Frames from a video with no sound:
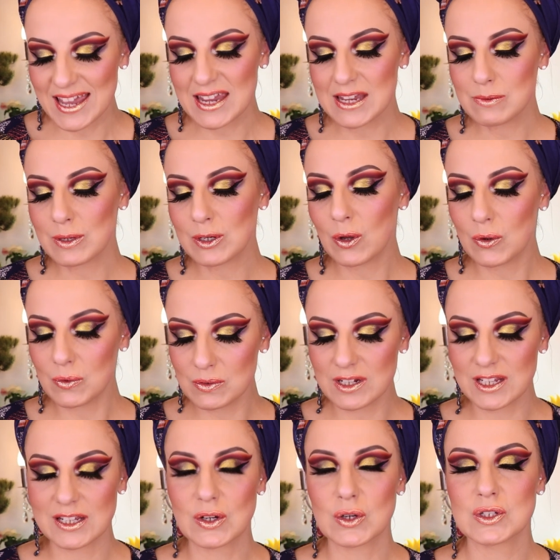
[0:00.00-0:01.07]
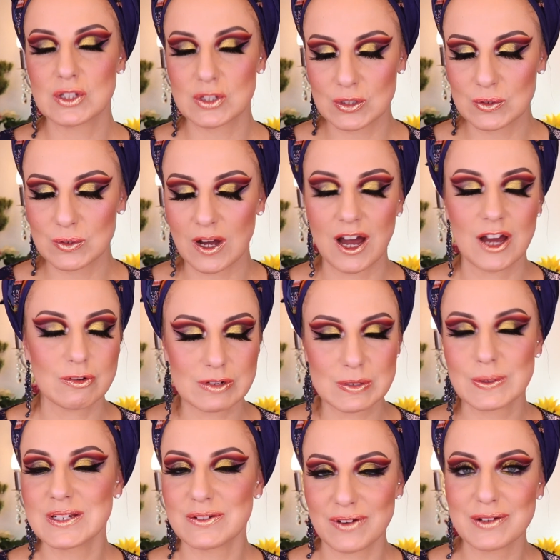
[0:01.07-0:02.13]
It will only cost you
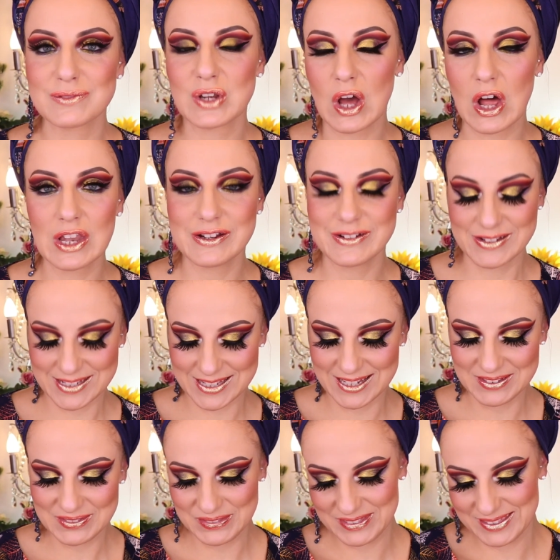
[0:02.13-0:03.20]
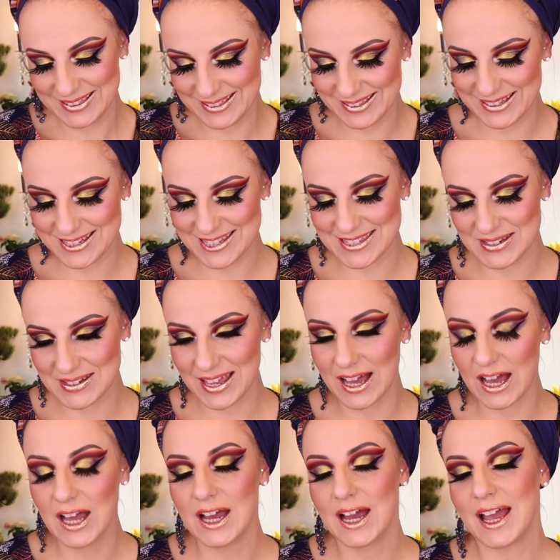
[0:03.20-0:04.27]
$125. So
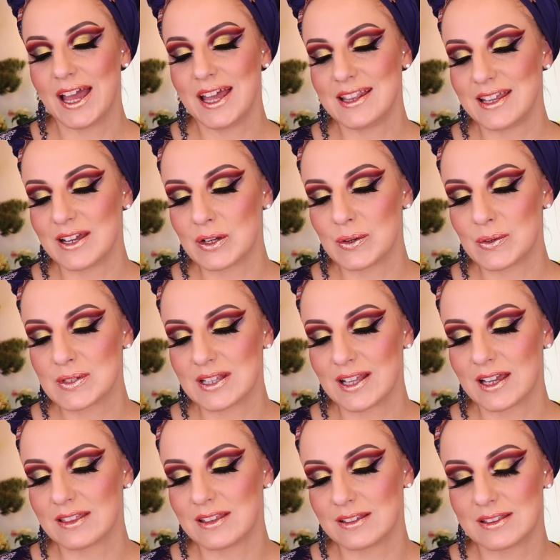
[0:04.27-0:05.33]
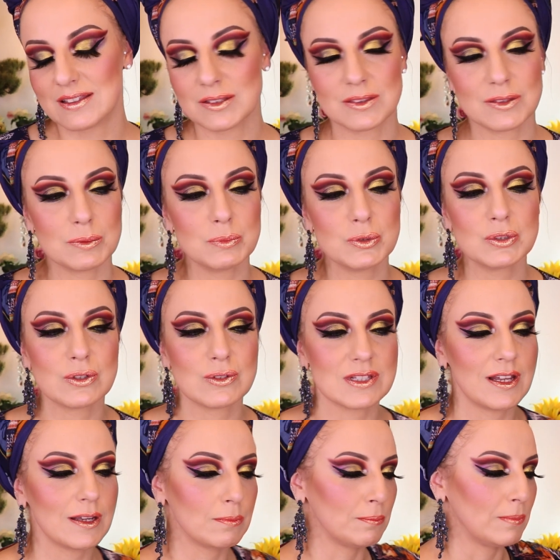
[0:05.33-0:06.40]
yeah, and there goes like the mood
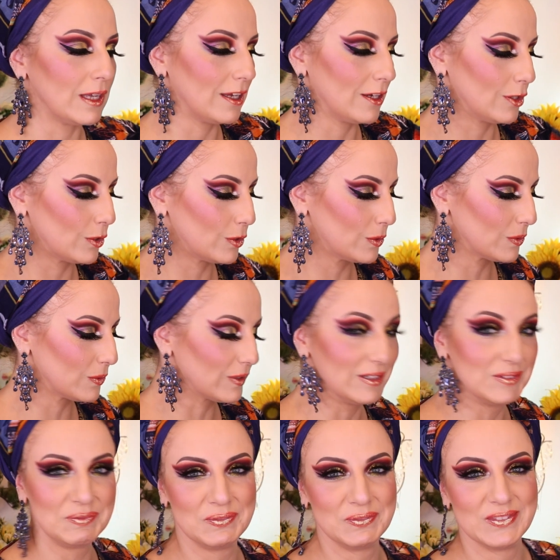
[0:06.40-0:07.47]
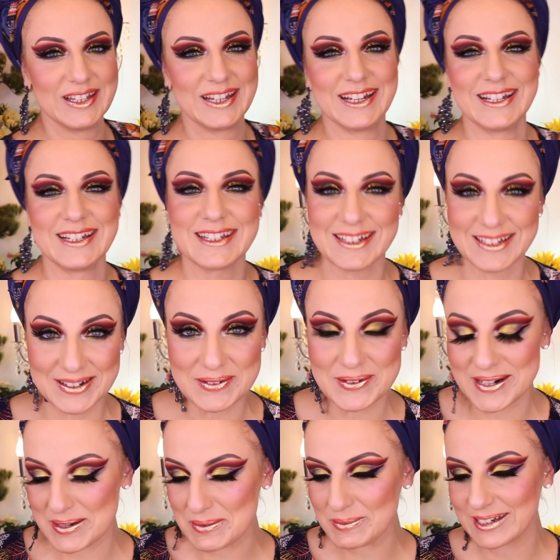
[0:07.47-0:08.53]
goes like meow. You know
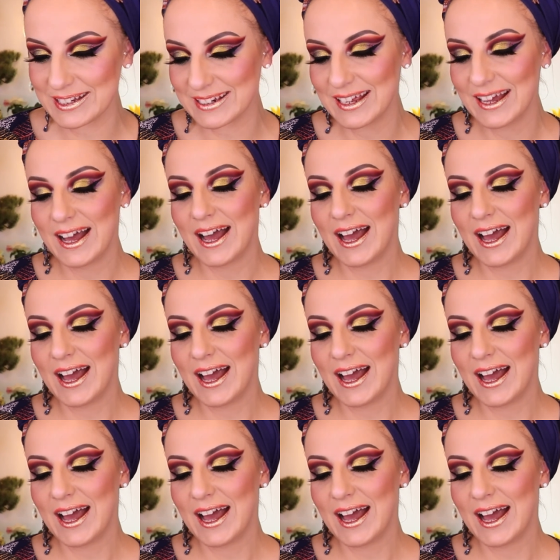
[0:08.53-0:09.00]
what I mean?